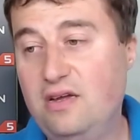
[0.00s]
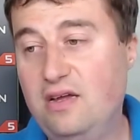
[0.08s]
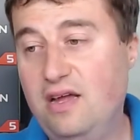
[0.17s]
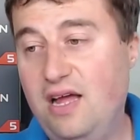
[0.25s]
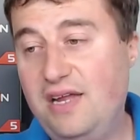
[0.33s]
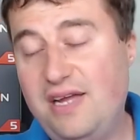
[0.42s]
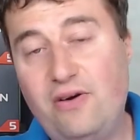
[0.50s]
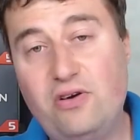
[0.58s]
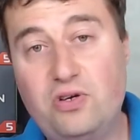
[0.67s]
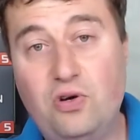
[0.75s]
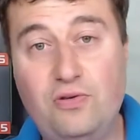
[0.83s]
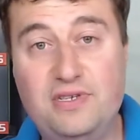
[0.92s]
And
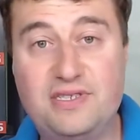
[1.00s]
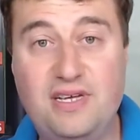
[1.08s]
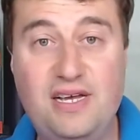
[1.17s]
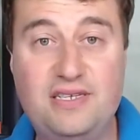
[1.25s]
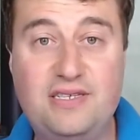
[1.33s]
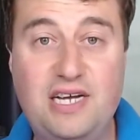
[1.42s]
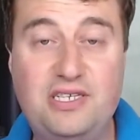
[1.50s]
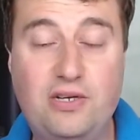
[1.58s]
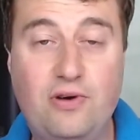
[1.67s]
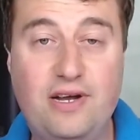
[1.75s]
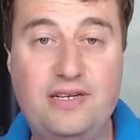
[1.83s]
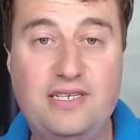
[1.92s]
Aerocool is actually
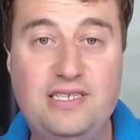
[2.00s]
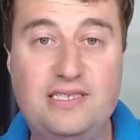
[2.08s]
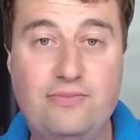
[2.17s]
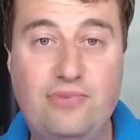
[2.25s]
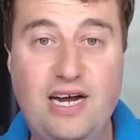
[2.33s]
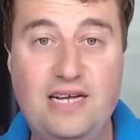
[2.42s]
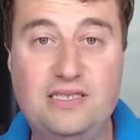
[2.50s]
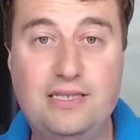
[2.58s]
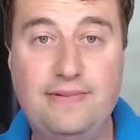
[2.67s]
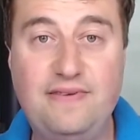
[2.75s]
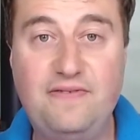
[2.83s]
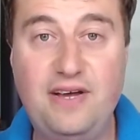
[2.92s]
quite a decent brand, to be
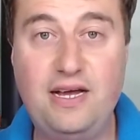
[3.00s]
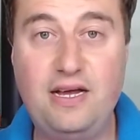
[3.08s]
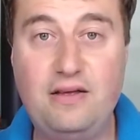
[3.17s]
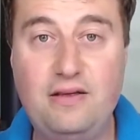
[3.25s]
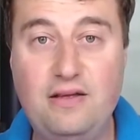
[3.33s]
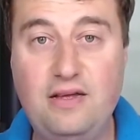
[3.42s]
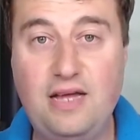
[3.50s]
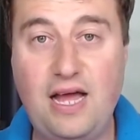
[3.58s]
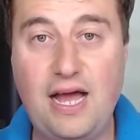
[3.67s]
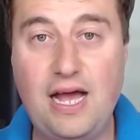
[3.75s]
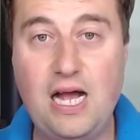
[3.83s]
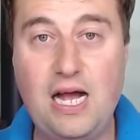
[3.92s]
fair.
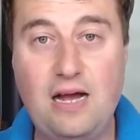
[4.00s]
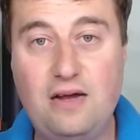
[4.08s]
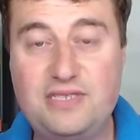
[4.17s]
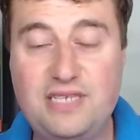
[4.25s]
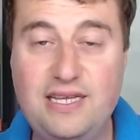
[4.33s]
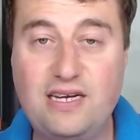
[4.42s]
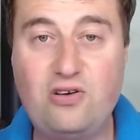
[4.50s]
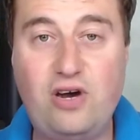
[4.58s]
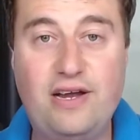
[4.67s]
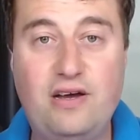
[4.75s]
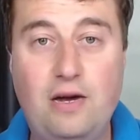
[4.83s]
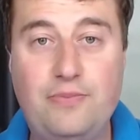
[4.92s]
I would say they're quite an
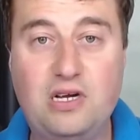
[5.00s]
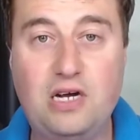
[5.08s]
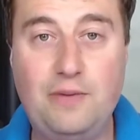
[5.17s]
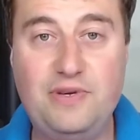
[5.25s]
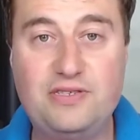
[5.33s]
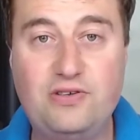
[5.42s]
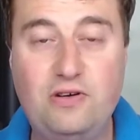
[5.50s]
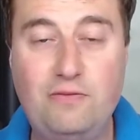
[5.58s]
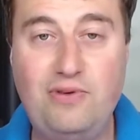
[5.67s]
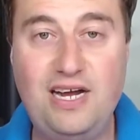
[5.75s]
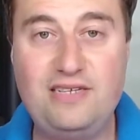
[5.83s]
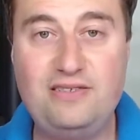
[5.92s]
up-and-coming sort of
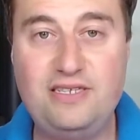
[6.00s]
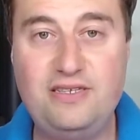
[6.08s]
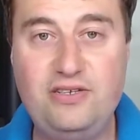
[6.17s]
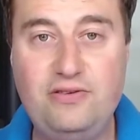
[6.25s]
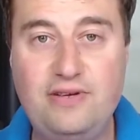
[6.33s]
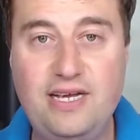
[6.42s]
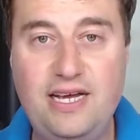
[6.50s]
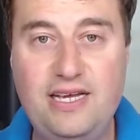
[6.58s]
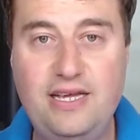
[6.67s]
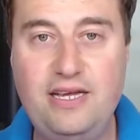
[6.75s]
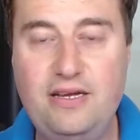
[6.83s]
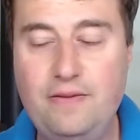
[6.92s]
brand in the UK
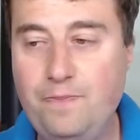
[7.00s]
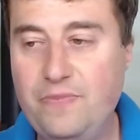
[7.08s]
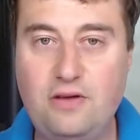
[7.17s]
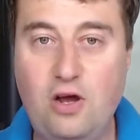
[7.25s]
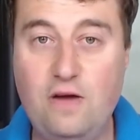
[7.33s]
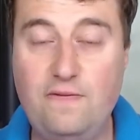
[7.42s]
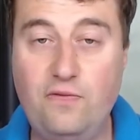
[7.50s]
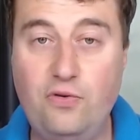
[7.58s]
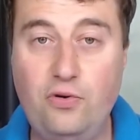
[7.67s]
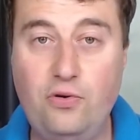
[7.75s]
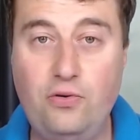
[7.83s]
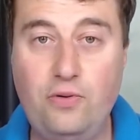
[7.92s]
here.
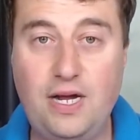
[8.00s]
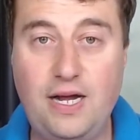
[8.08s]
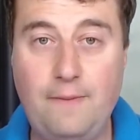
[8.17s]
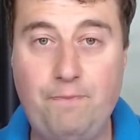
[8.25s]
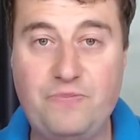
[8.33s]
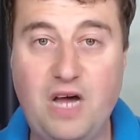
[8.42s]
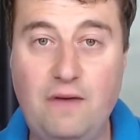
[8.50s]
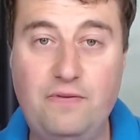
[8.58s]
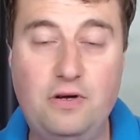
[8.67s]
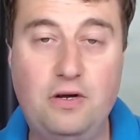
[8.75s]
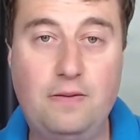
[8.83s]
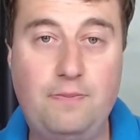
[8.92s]
Overall,
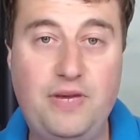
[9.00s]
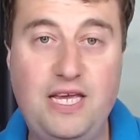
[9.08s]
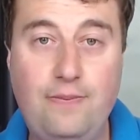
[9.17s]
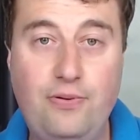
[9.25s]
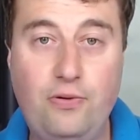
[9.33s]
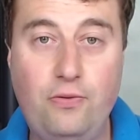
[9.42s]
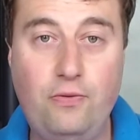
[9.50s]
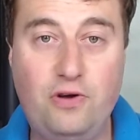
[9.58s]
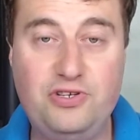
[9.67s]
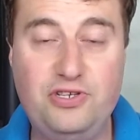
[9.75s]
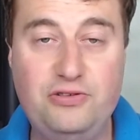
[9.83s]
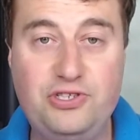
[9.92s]
other people on
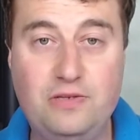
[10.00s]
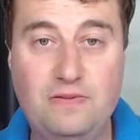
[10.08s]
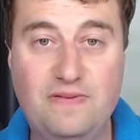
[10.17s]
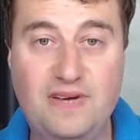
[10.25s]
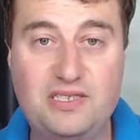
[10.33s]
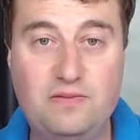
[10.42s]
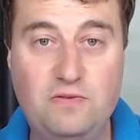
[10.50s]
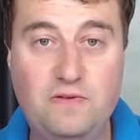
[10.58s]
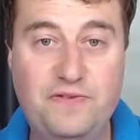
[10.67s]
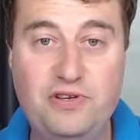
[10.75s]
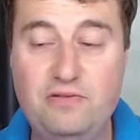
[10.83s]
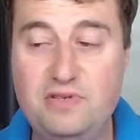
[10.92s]
YouTube have actually
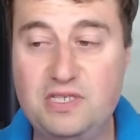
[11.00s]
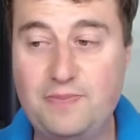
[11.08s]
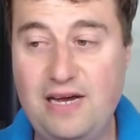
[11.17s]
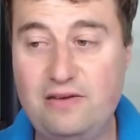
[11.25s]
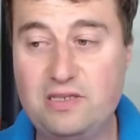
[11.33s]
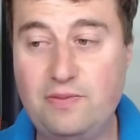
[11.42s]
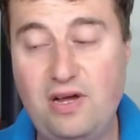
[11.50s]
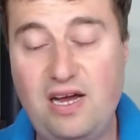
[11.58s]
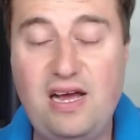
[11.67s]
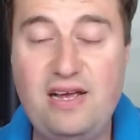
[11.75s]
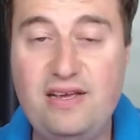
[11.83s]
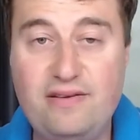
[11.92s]
reviewed this power supply,
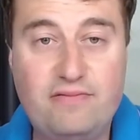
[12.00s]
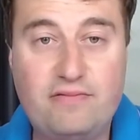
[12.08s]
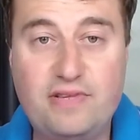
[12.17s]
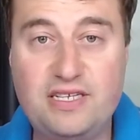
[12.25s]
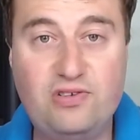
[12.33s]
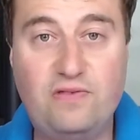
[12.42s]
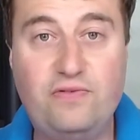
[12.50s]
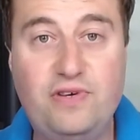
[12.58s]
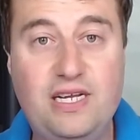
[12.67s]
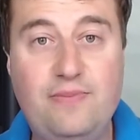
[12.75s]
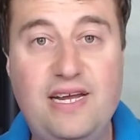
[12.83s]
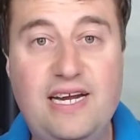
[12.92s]
and there's not really
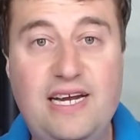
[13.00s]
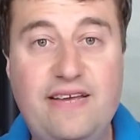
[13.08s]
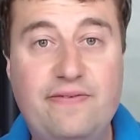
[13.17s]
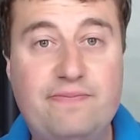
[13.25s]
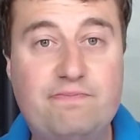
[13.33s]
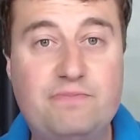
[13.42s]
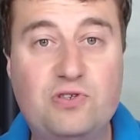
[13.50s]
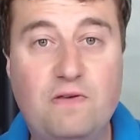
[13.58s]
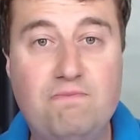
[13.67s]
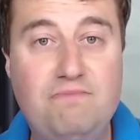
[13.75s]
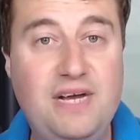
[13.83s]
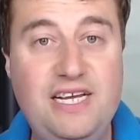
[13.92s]
been any sort of
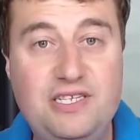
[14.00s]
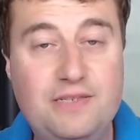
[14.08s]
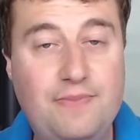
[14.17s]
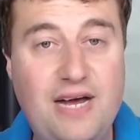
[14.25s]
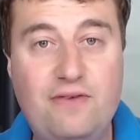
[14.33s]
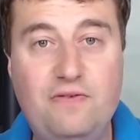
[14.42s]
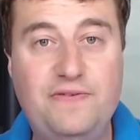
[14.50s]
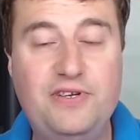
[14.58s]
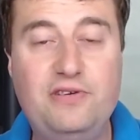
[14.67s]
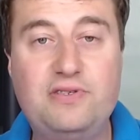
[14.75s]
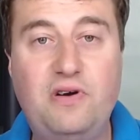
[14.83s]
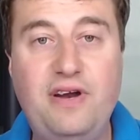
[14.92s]
major bad
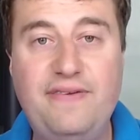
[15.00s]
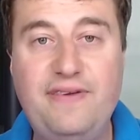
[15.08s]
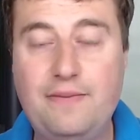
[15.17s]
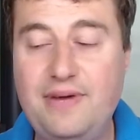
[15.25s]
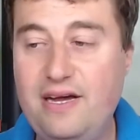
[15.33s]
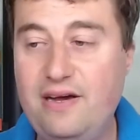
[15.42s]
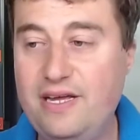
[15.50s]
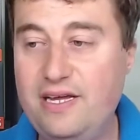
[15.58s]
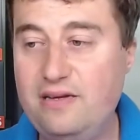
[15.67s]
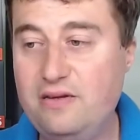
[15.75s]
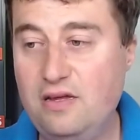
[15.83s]
reviews or anything about it.